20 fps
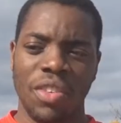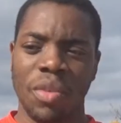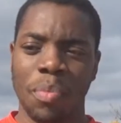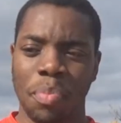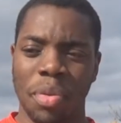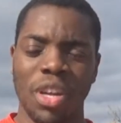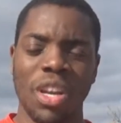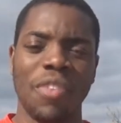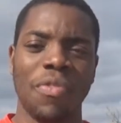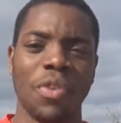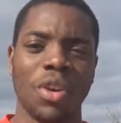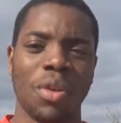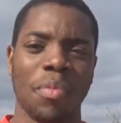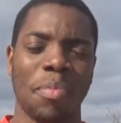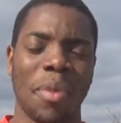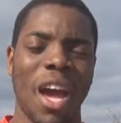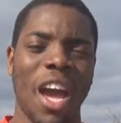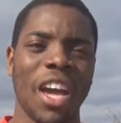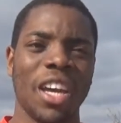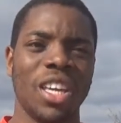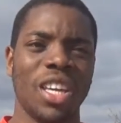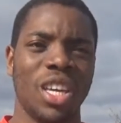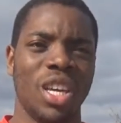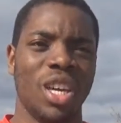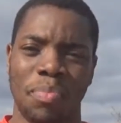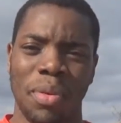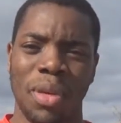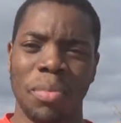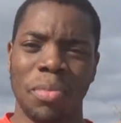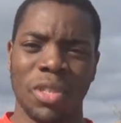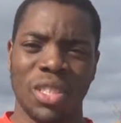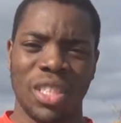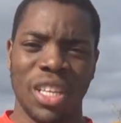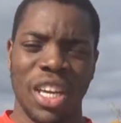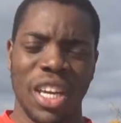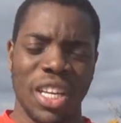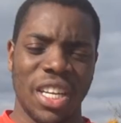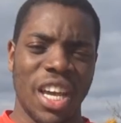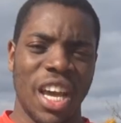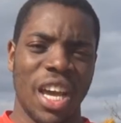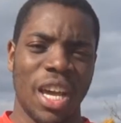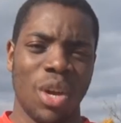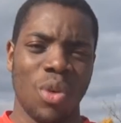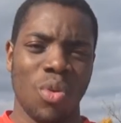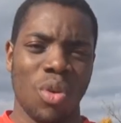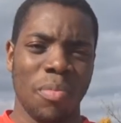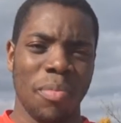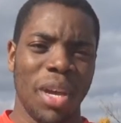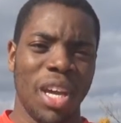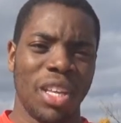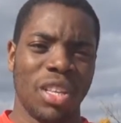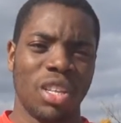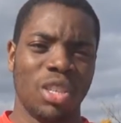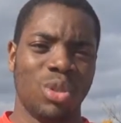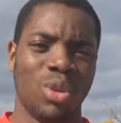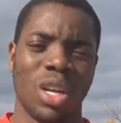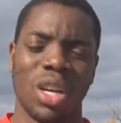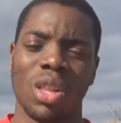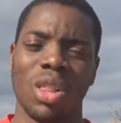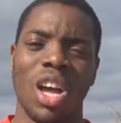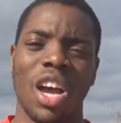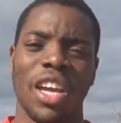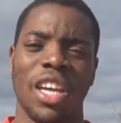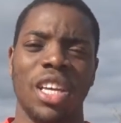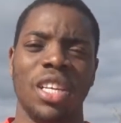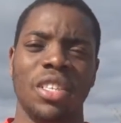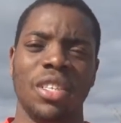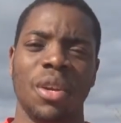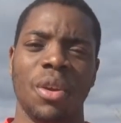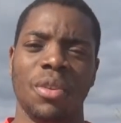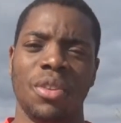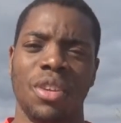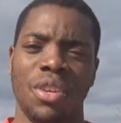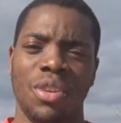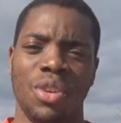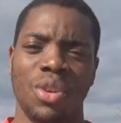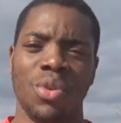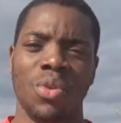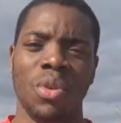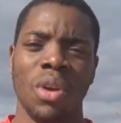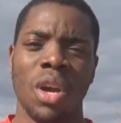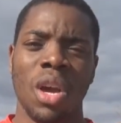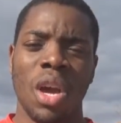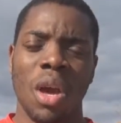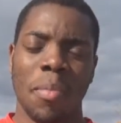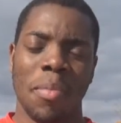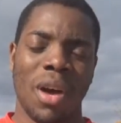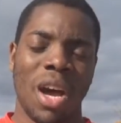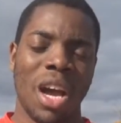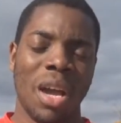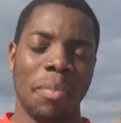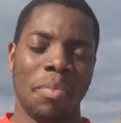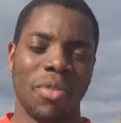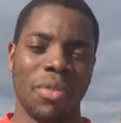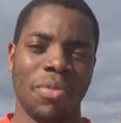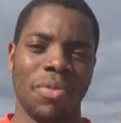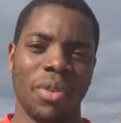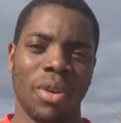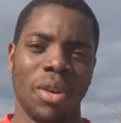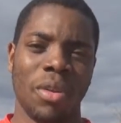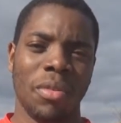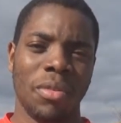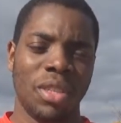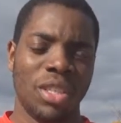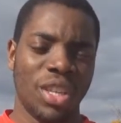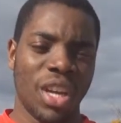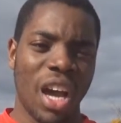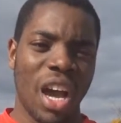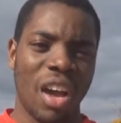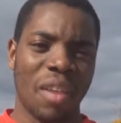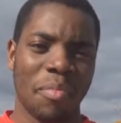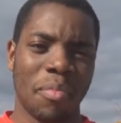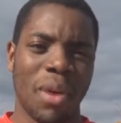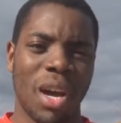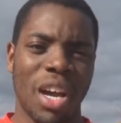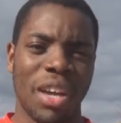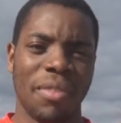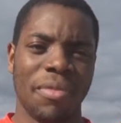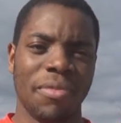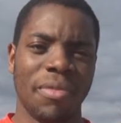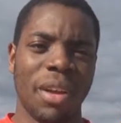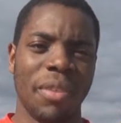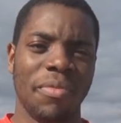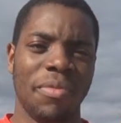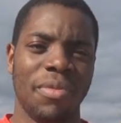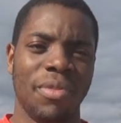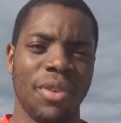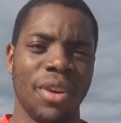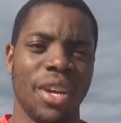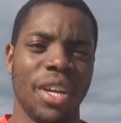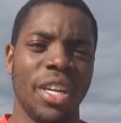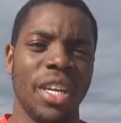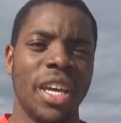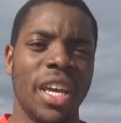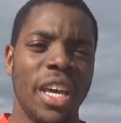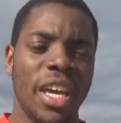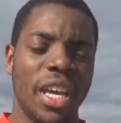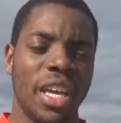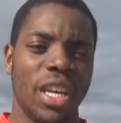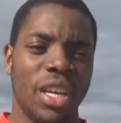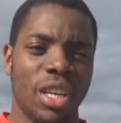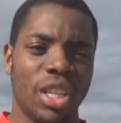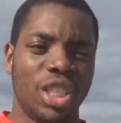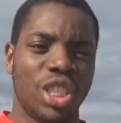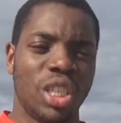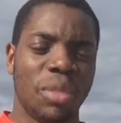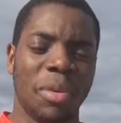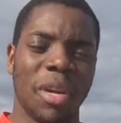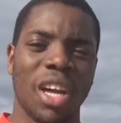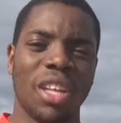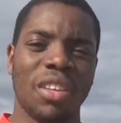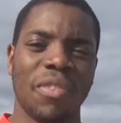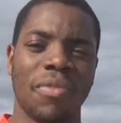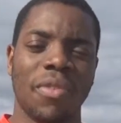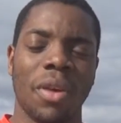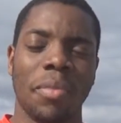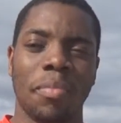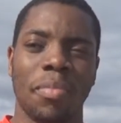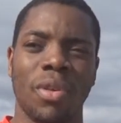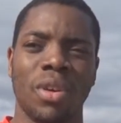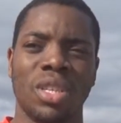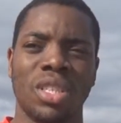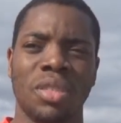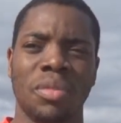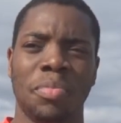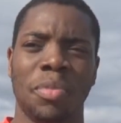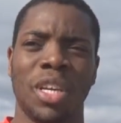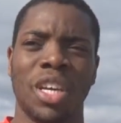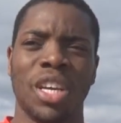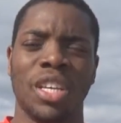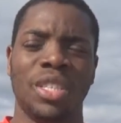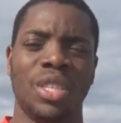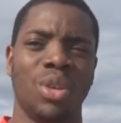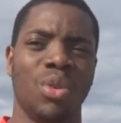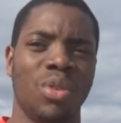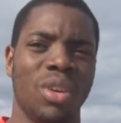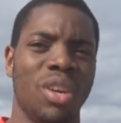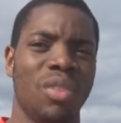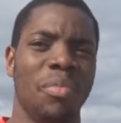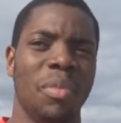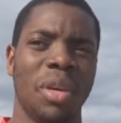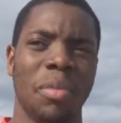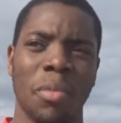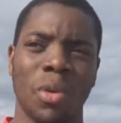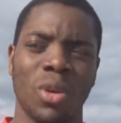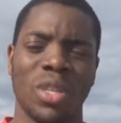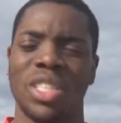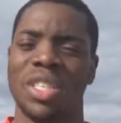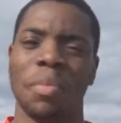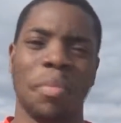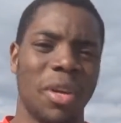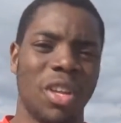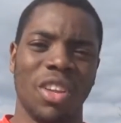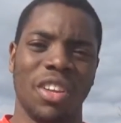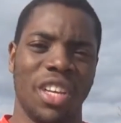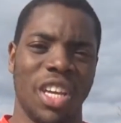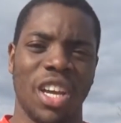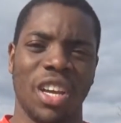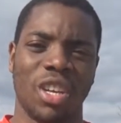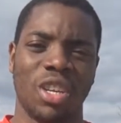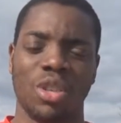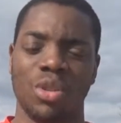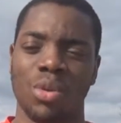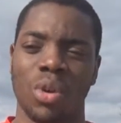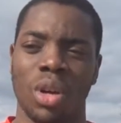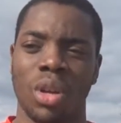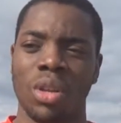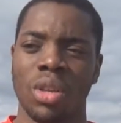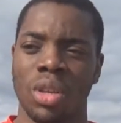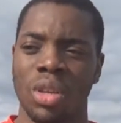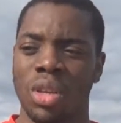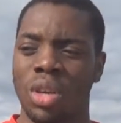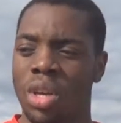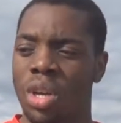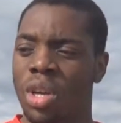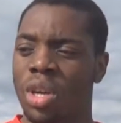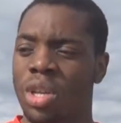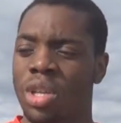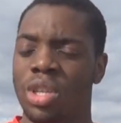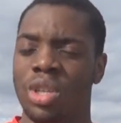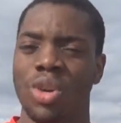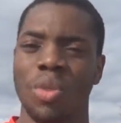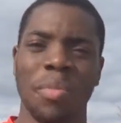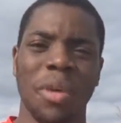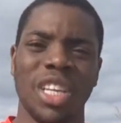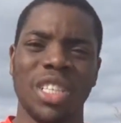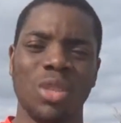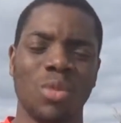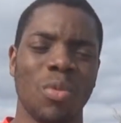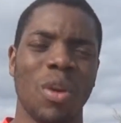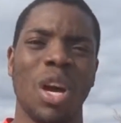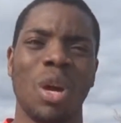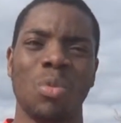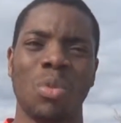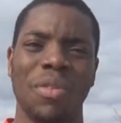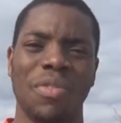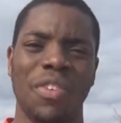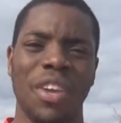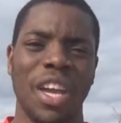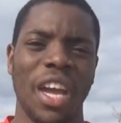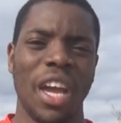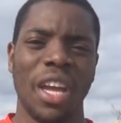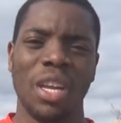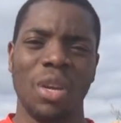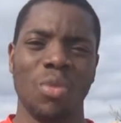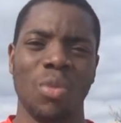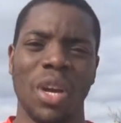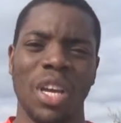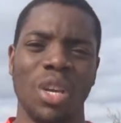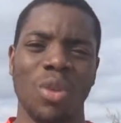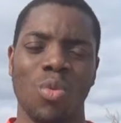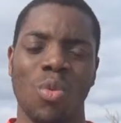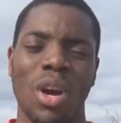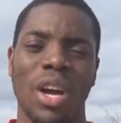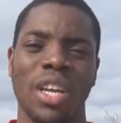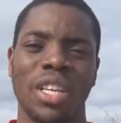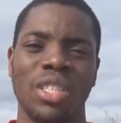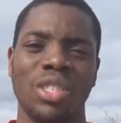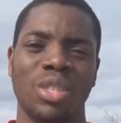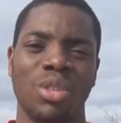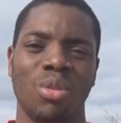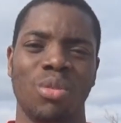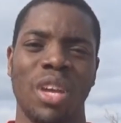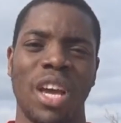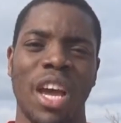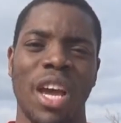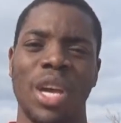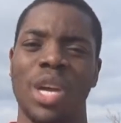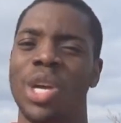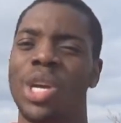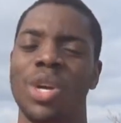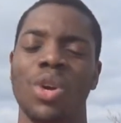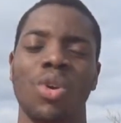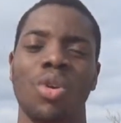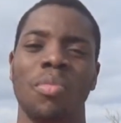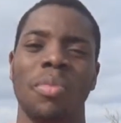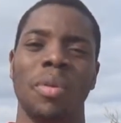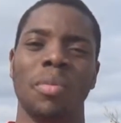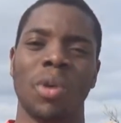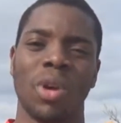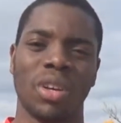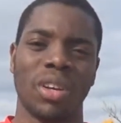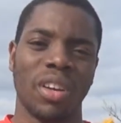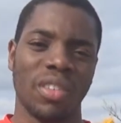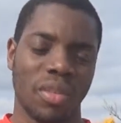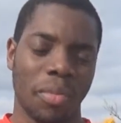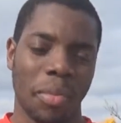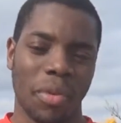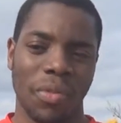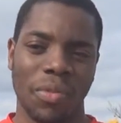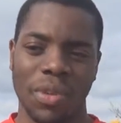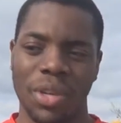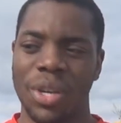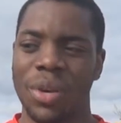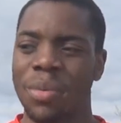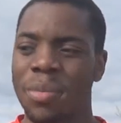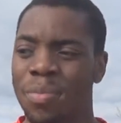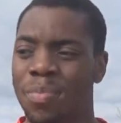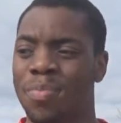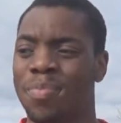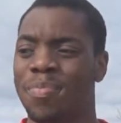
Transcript: If you put it further back, people say that it will make the trick a lot easier to do but I prefer to have my front foot just beyond the front balls because it will give me more stability and control. So mess around with it any way you want so that it will be more comfortable for you.